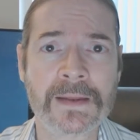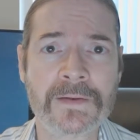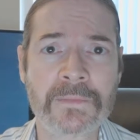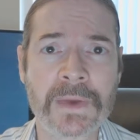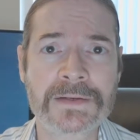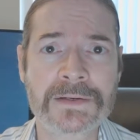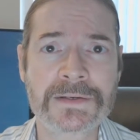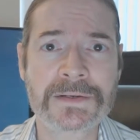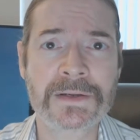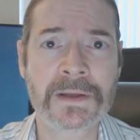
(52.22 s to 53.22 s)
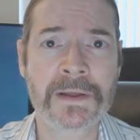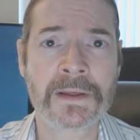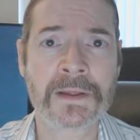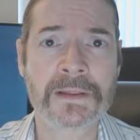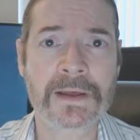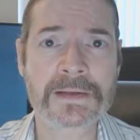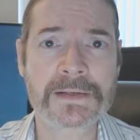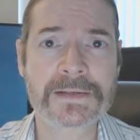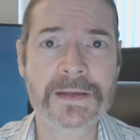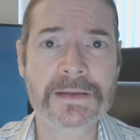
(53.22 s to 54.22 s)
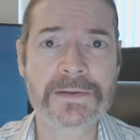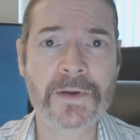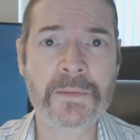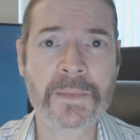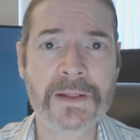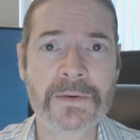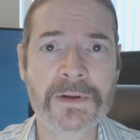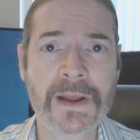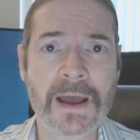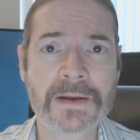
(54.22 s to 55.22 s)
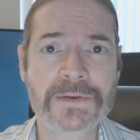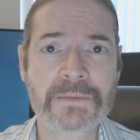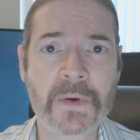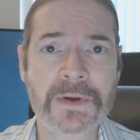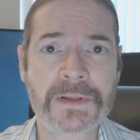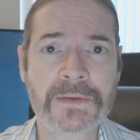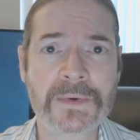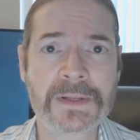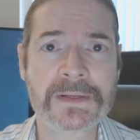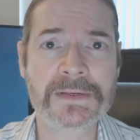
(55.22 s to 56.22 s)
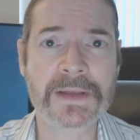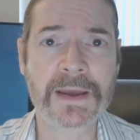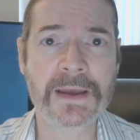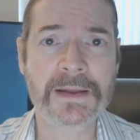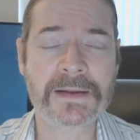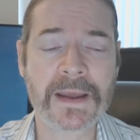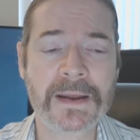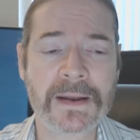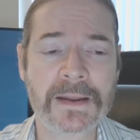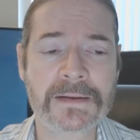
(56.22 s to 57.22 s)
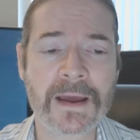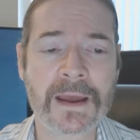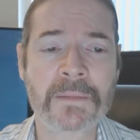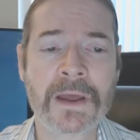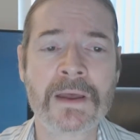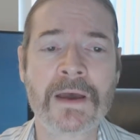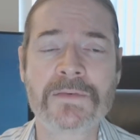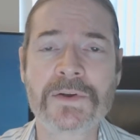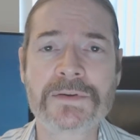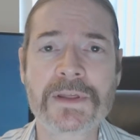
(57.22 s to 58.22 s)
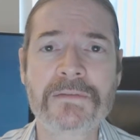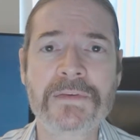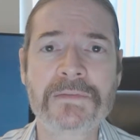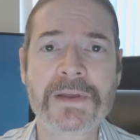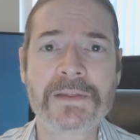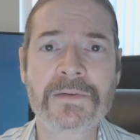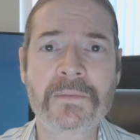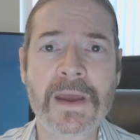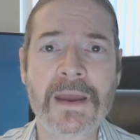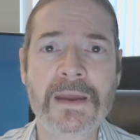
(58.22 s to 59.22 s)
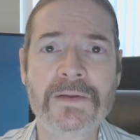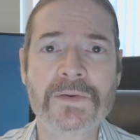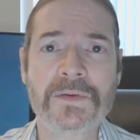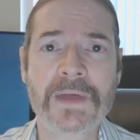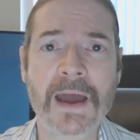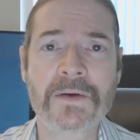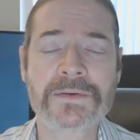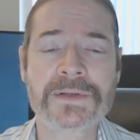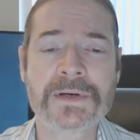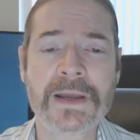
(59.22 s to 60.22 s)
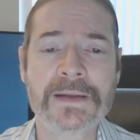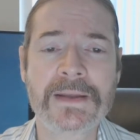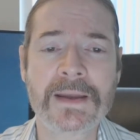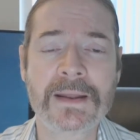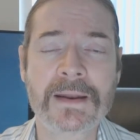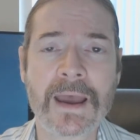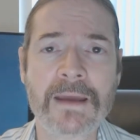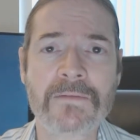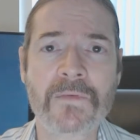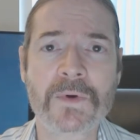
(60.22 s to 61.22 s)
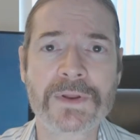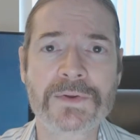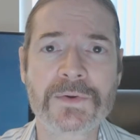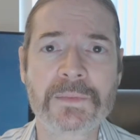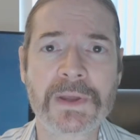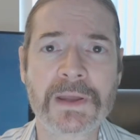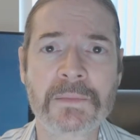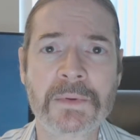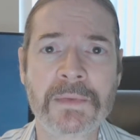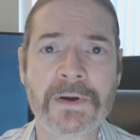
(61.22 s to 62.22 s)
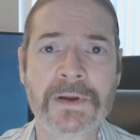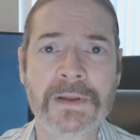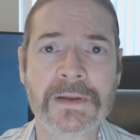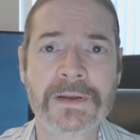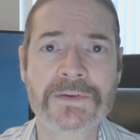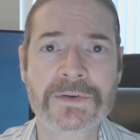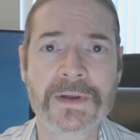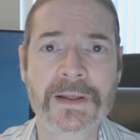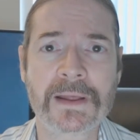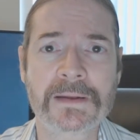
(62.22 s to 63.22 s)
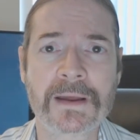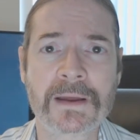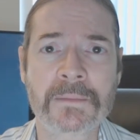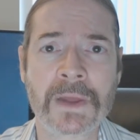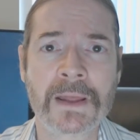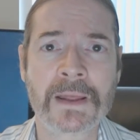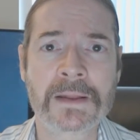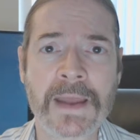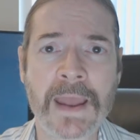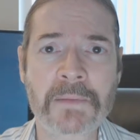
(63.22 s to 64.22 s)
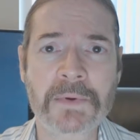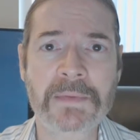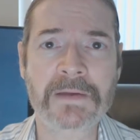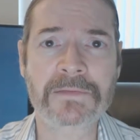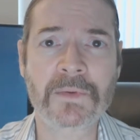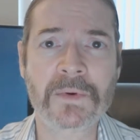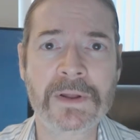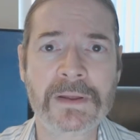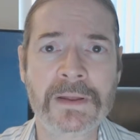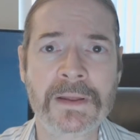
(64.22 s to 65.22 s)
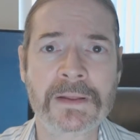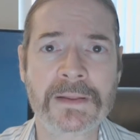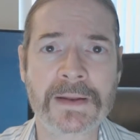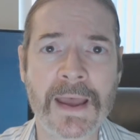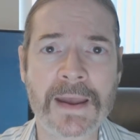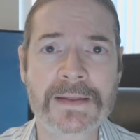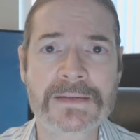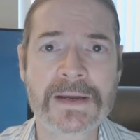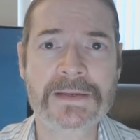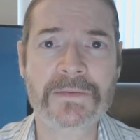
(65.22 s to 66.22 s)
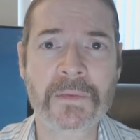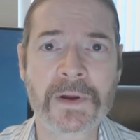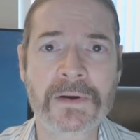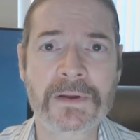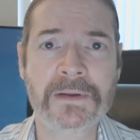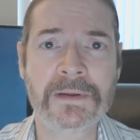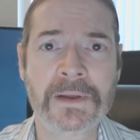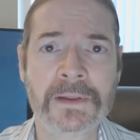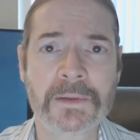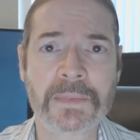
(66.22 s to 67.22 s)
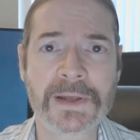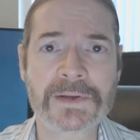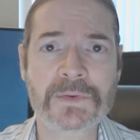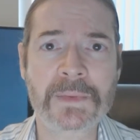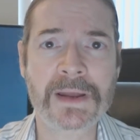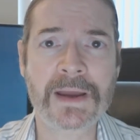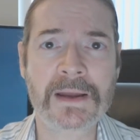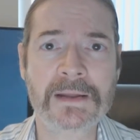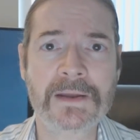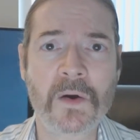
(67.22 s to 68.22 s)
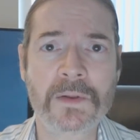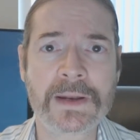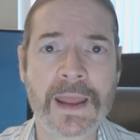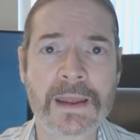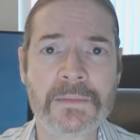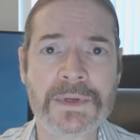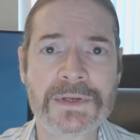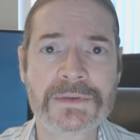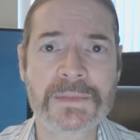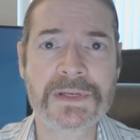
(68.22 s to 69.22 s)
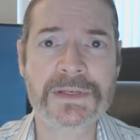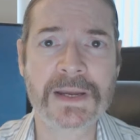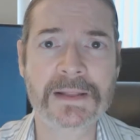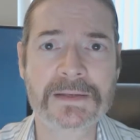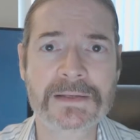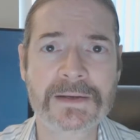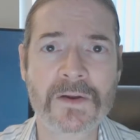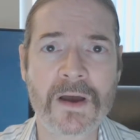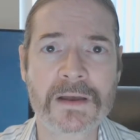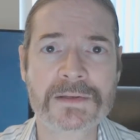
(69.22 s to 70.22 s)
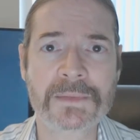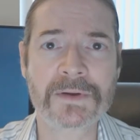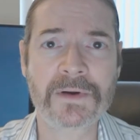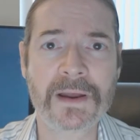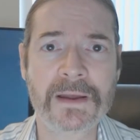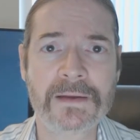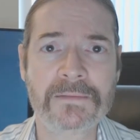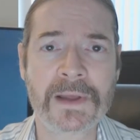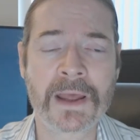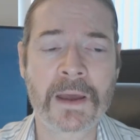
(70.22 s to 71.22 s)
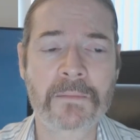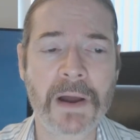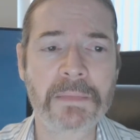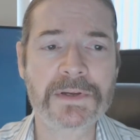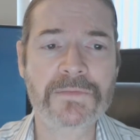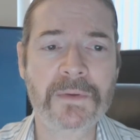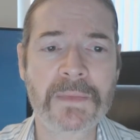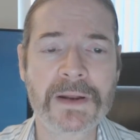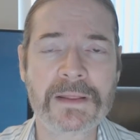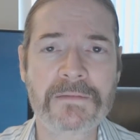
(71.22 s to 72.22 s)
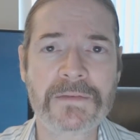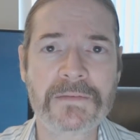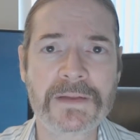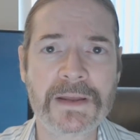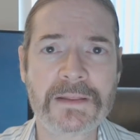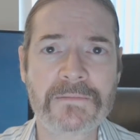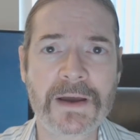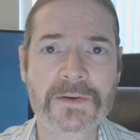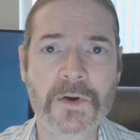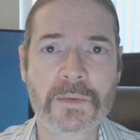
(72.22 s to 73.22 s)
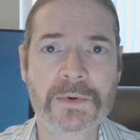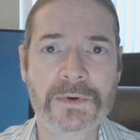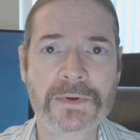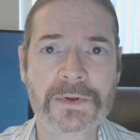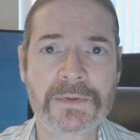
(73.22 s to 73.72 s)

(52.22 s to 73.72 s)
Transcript: End of message. Thusly says the Almighty Lord God has spoken and written this day, date, and time of Tuesday the 15th of May, 2018 at 9:42 p.m. American Eastern Daylight Time, Tampa Bay, Florida, the United States of America, the place where my godly holy name is meticulously and awesome engraved, published for Monday the 15th of October,